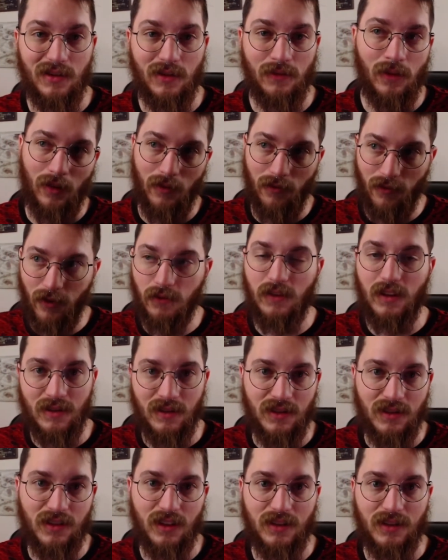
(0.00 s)
and like 50s
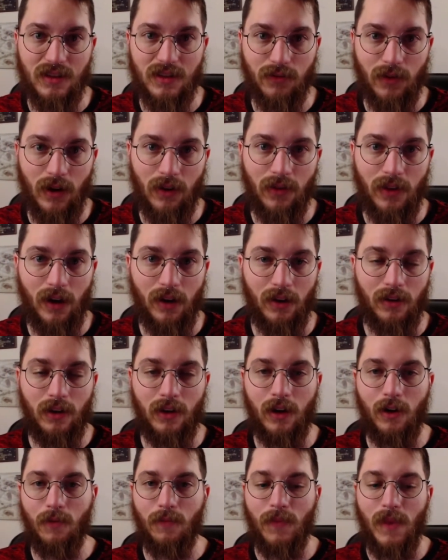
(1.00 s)
and 60s around there, you
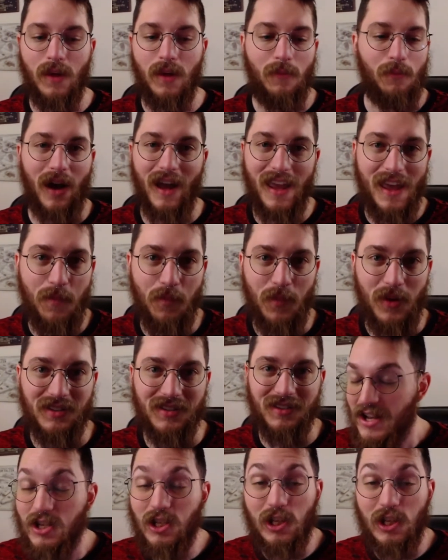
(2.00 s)
know, by hippies.